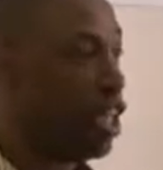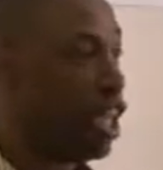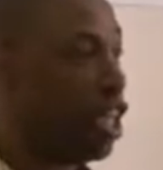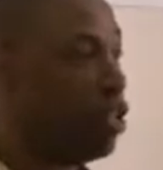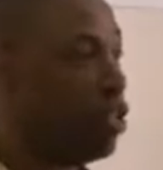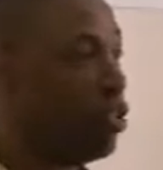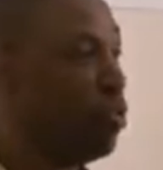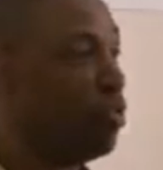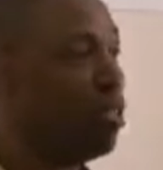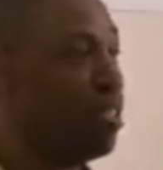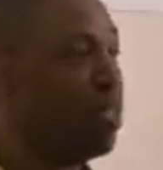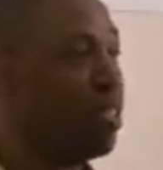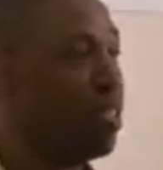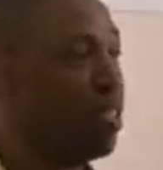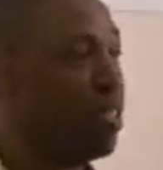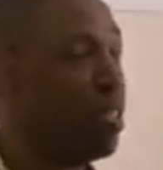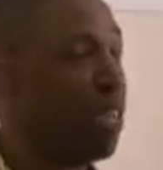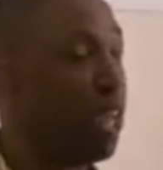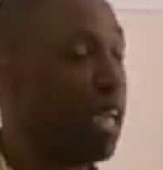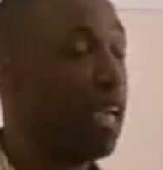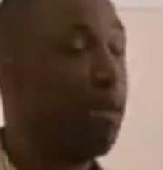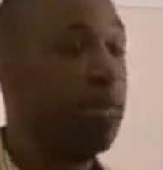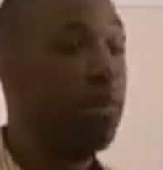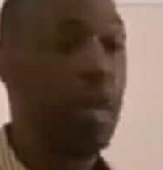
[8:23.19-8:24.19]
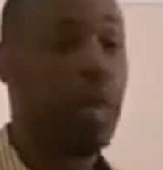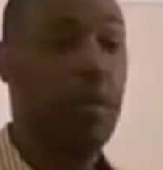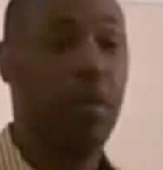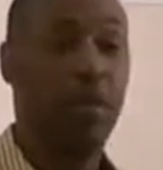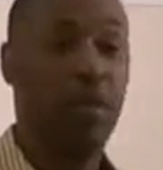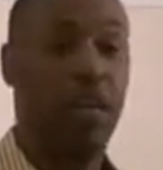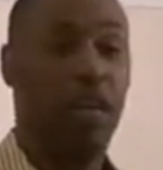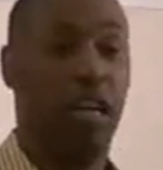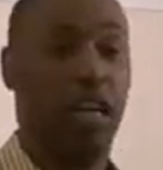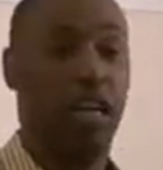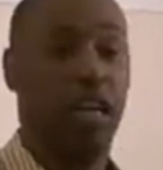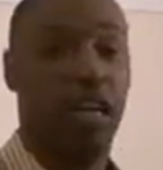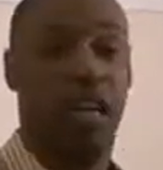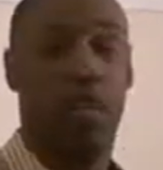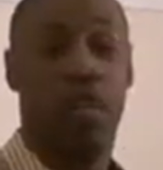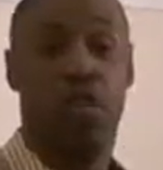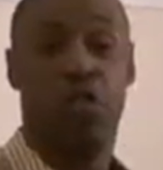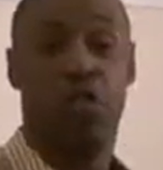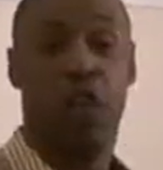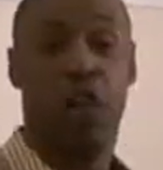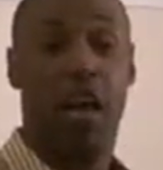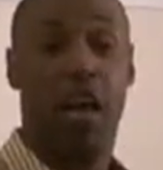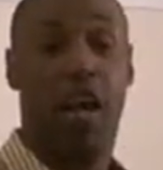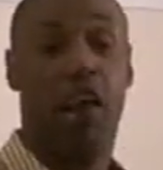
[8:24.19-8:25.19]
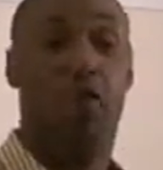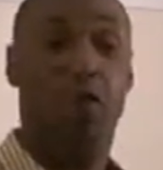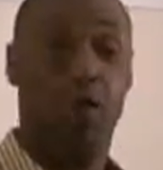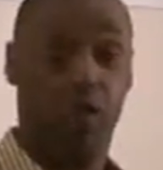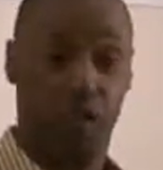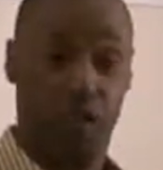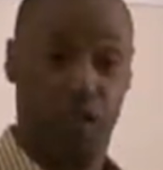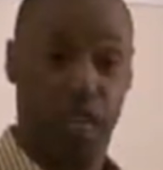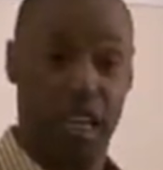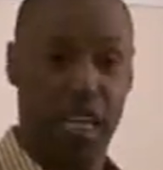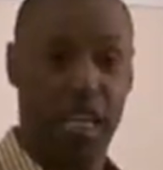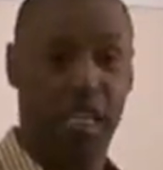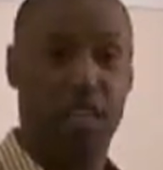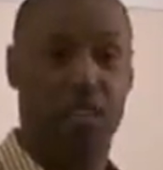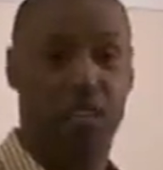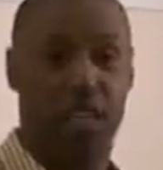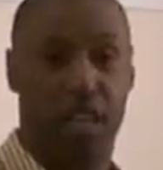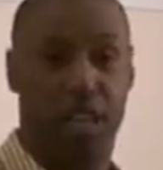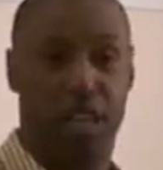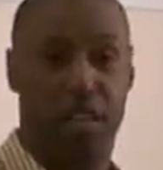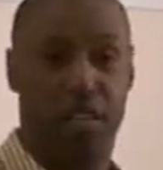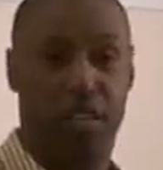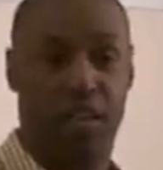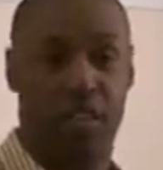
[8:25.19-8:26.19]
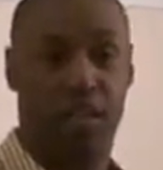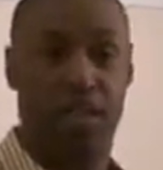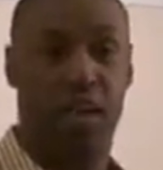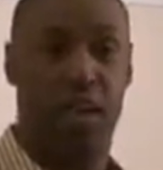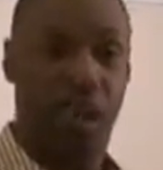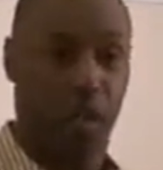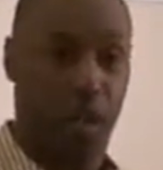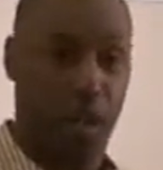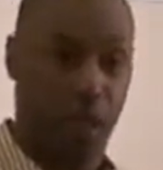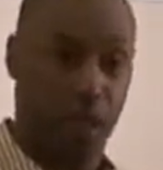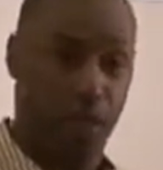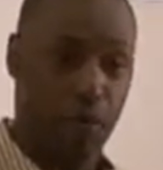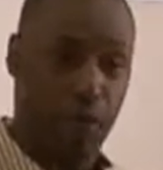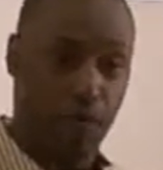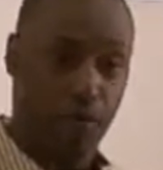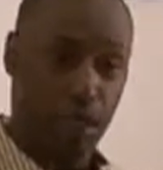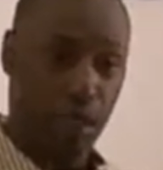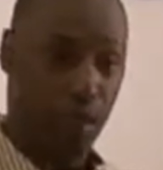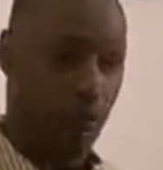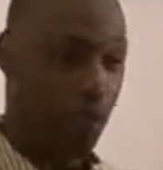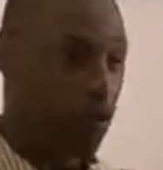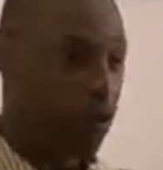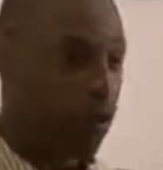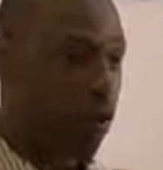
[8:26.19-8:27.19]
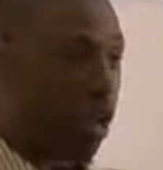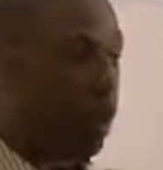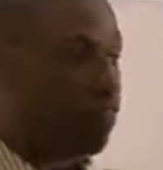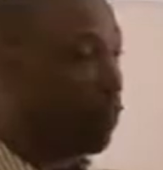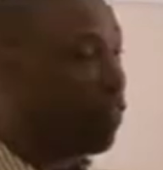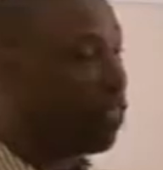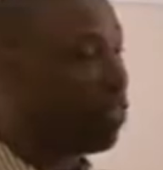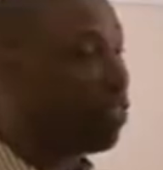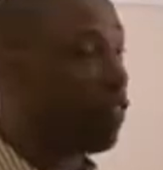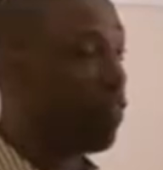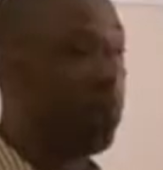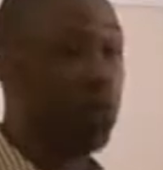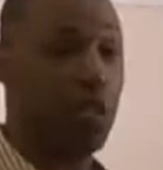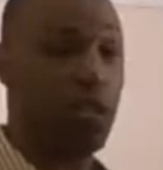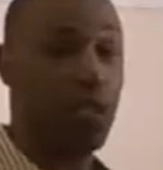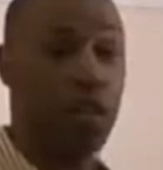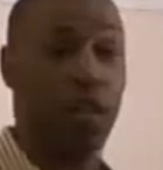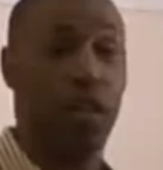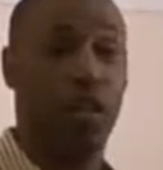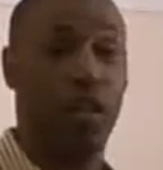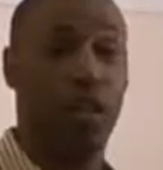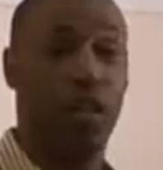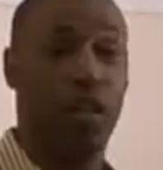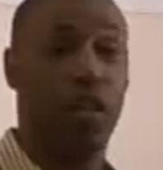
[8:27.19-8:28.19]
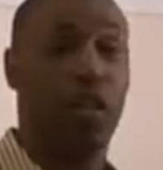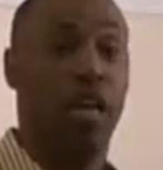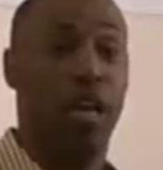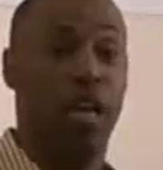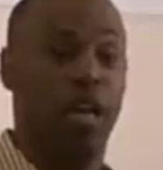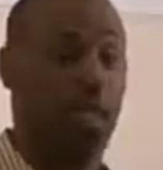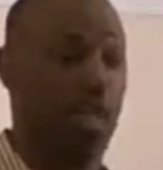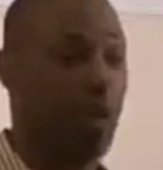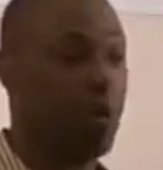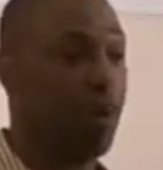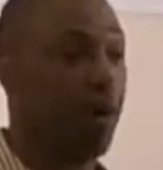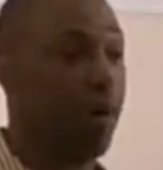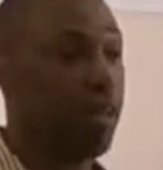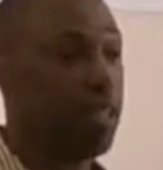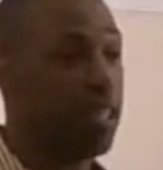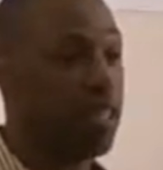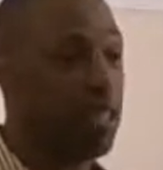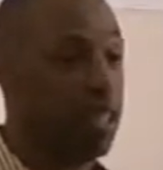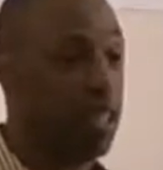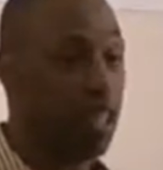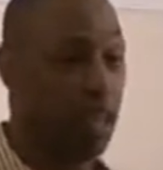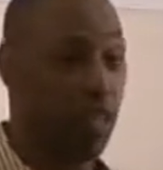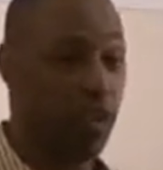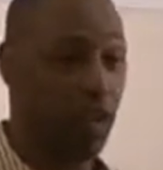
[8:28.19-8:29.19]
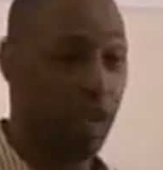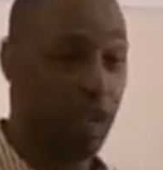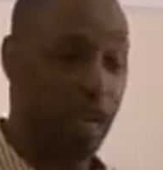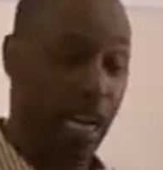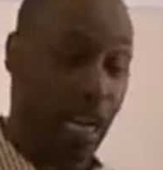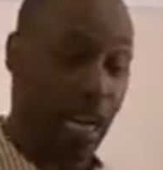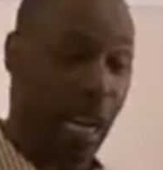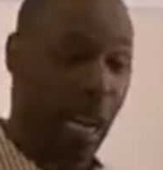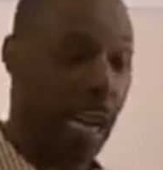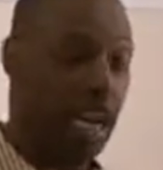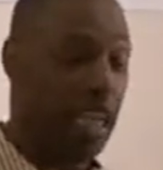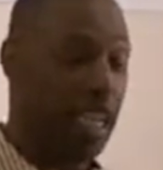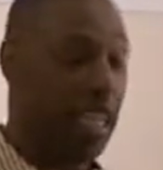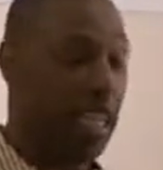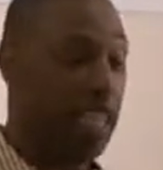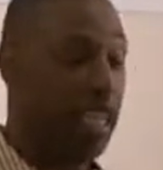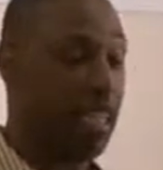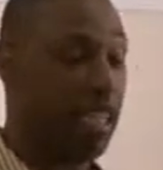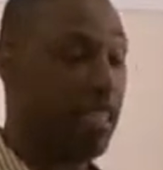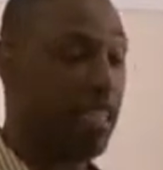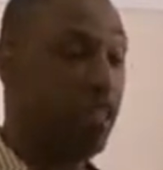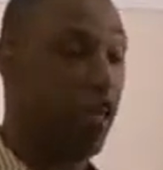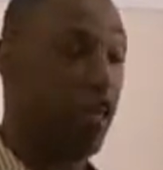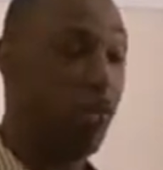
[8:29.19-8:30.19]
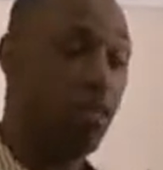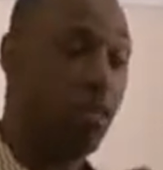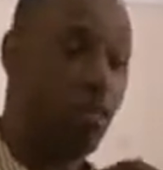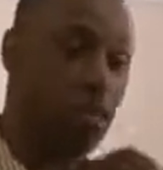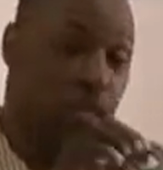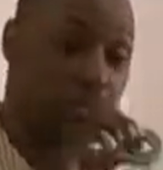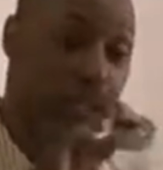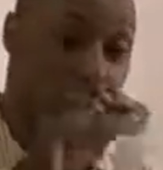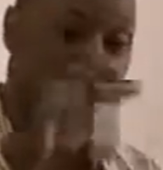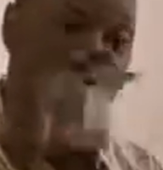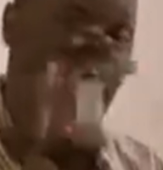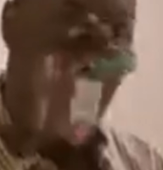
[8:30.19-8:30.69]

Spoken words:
It uses the same type of technology you have with your inkjets. It prints little droplets of material, it bonds together, and notice